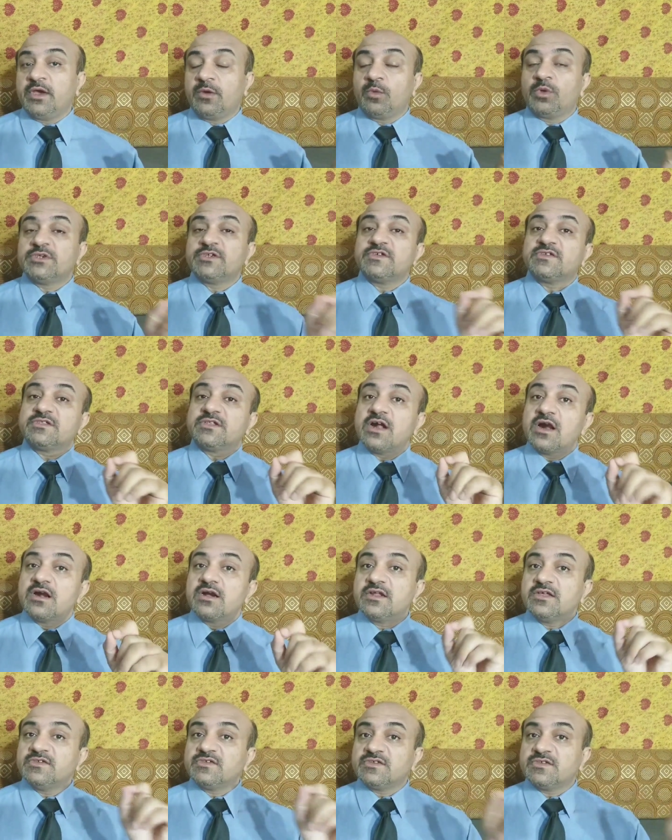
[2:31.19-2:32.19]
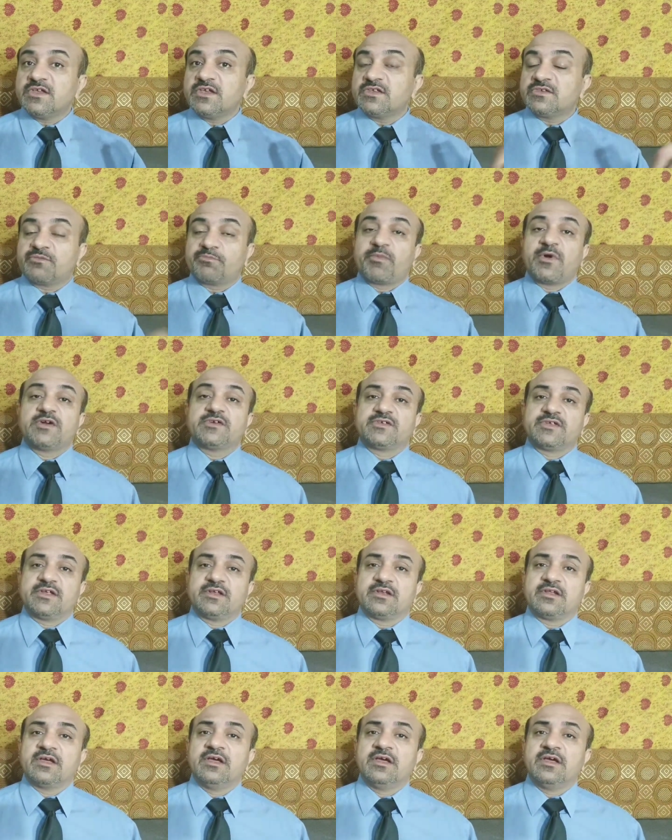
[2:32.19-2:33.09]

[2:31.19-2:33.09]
which is 36%.